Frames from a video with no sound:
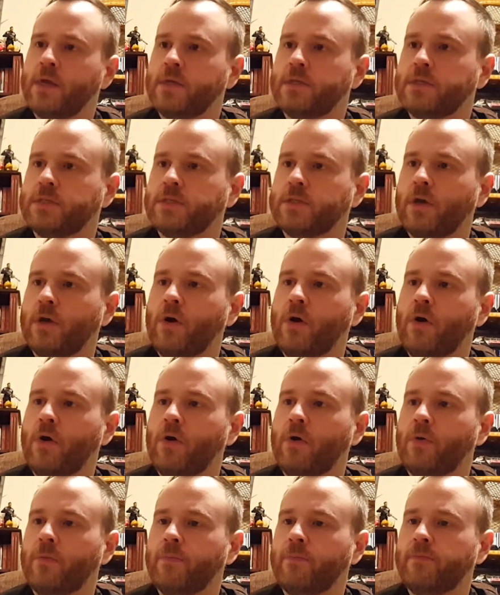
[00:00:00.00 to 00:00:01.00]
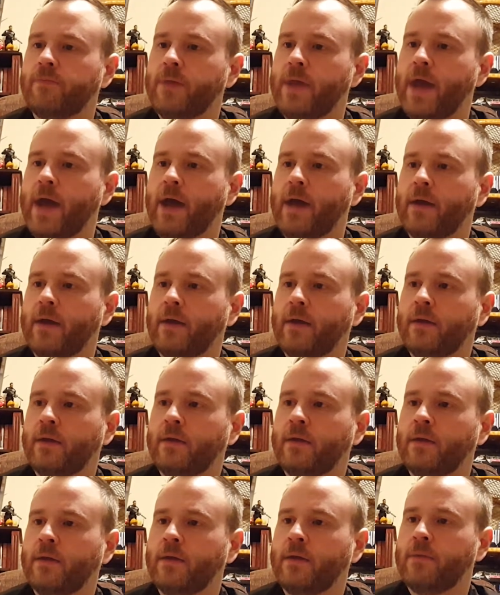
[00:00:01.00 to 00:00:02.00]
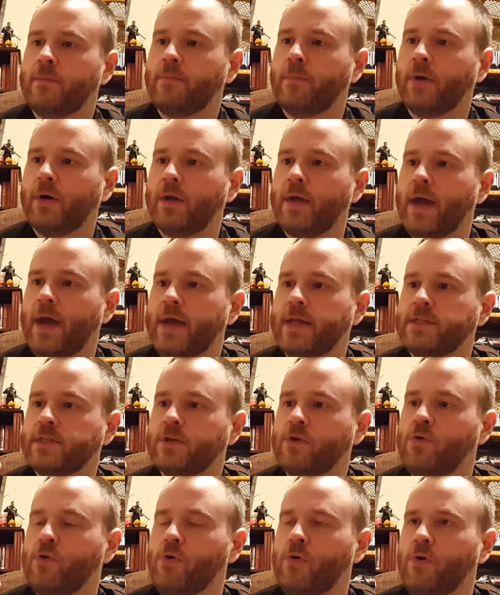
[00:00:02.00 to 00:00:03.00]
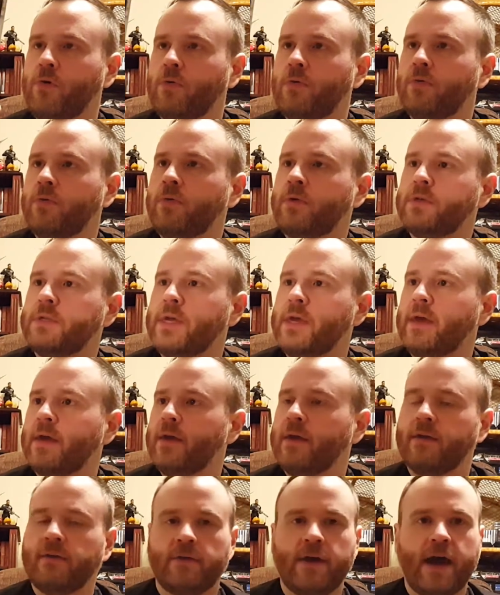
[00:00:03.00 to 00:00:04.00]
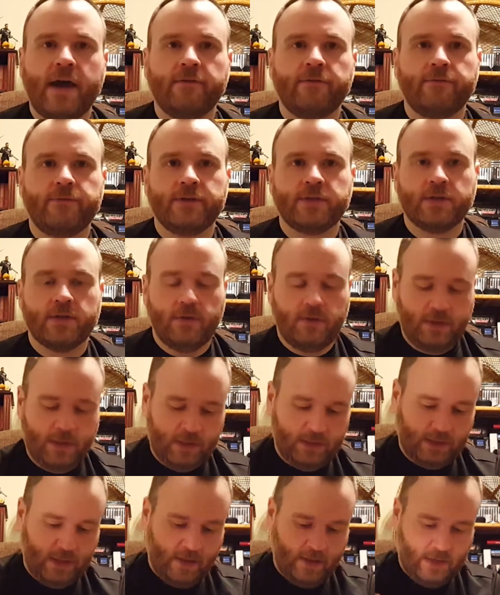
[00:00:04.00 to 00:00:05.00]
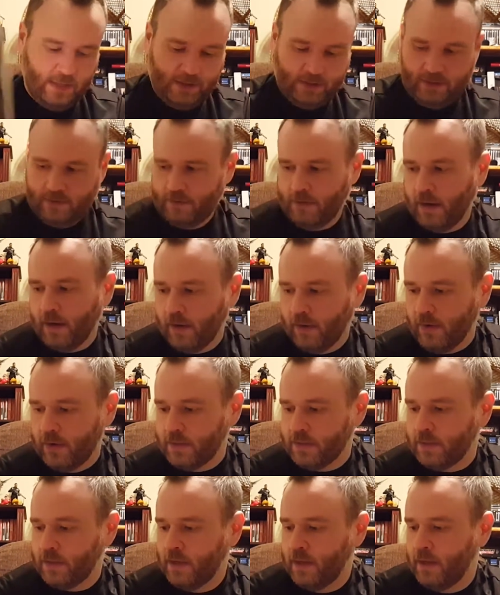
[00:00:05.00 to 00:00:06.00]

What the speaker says: So, yeah. But yeah, it's cool to have physical disc of this. Anyways.